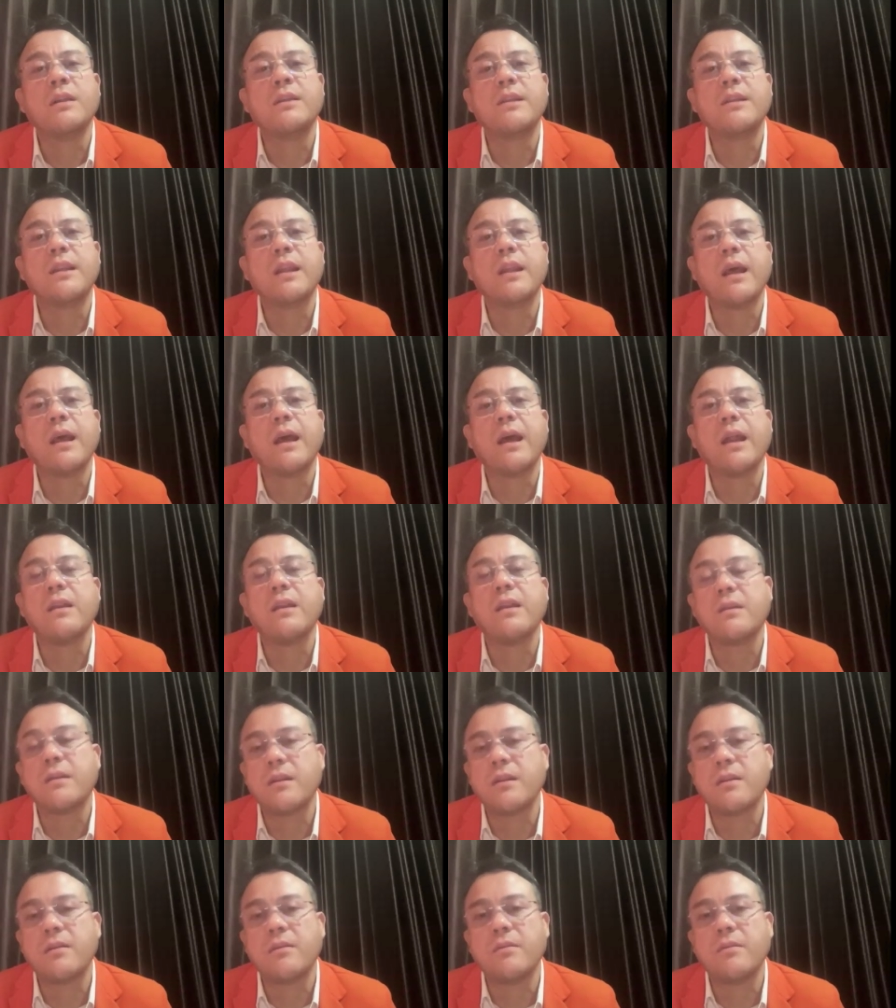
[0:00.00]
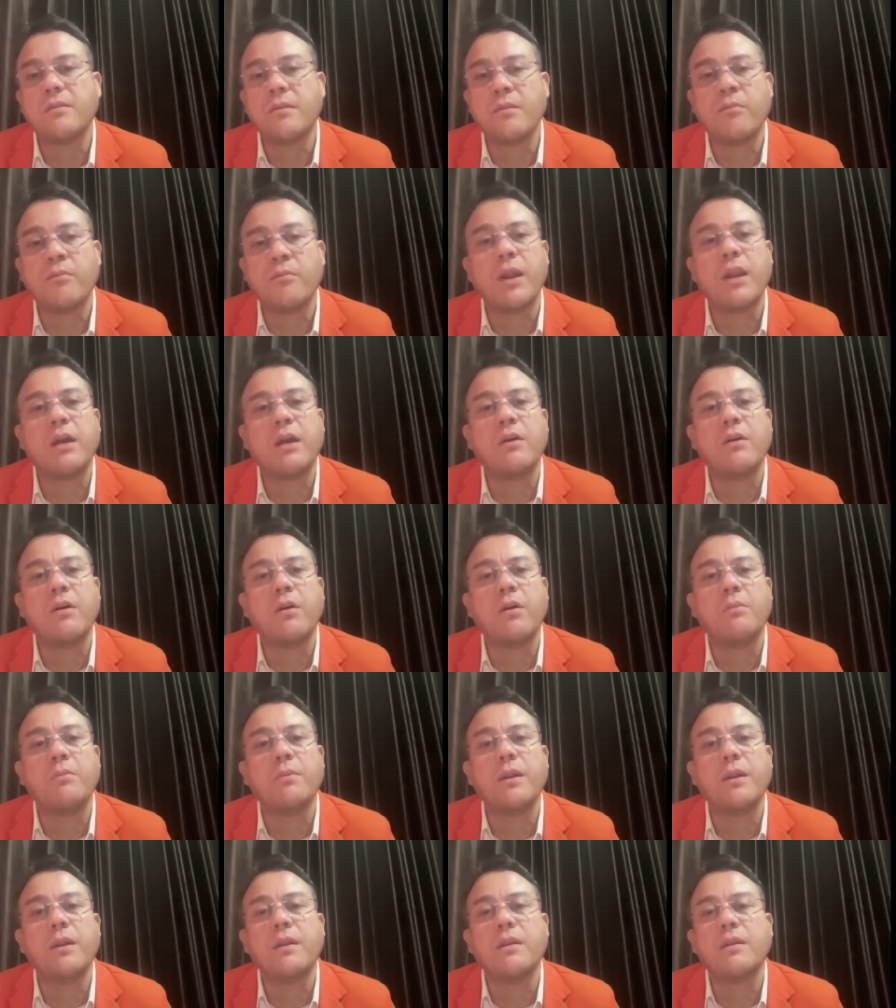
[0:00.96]
digital health by the
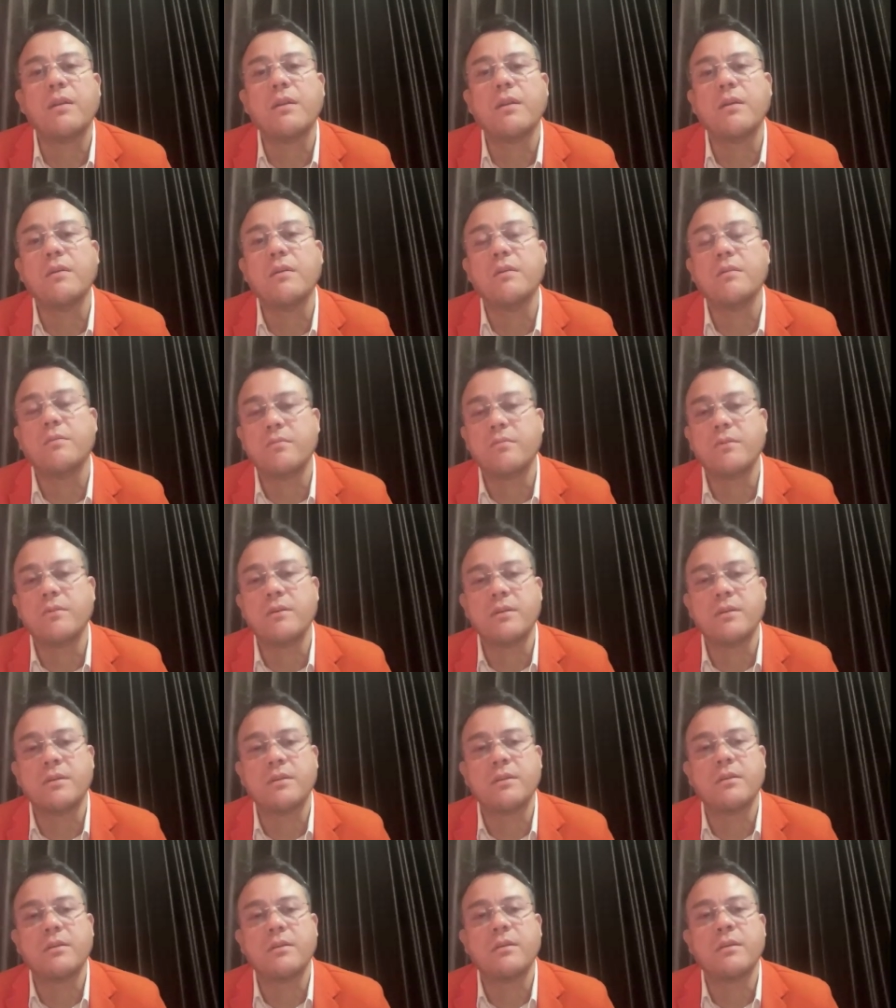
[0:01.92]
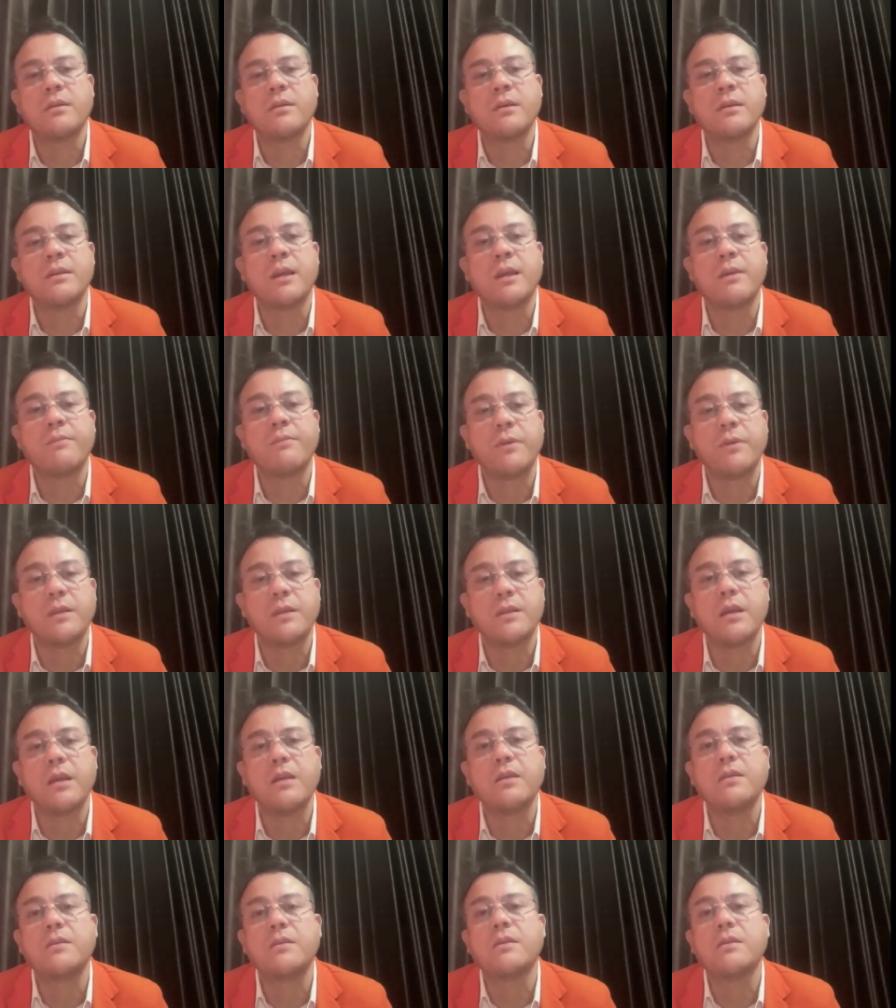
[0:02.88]
government is
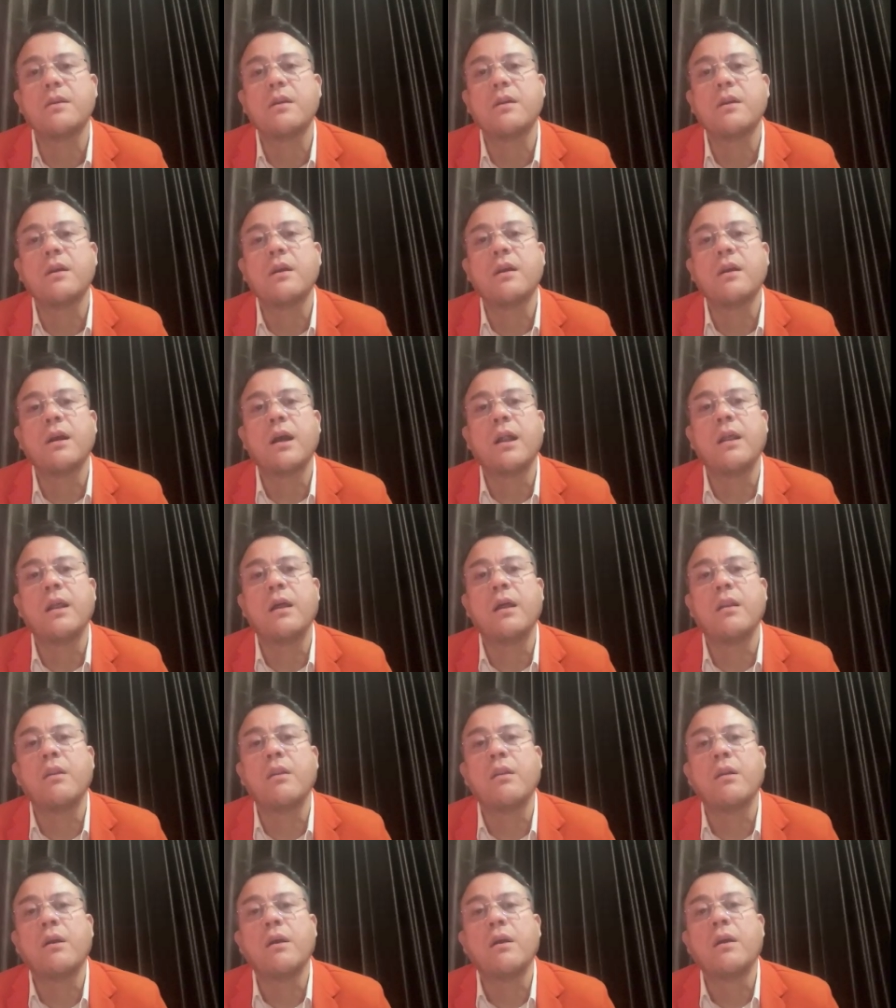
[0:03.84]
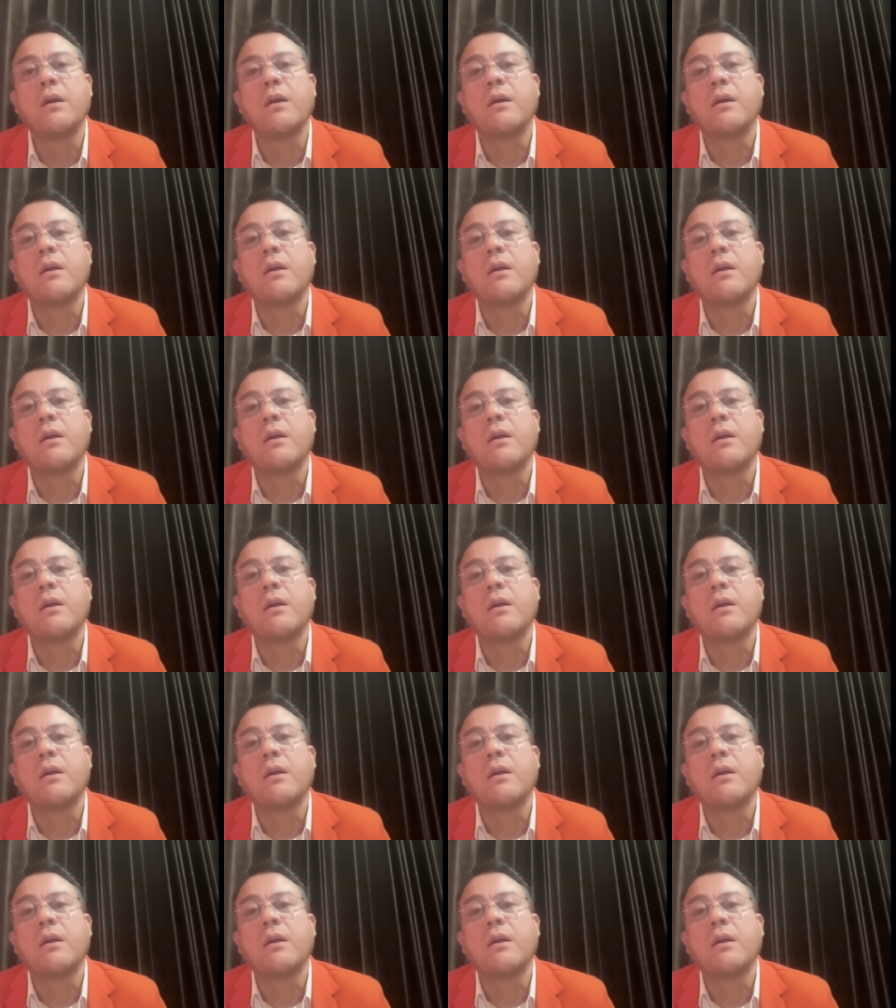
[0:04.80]
emphasized, and and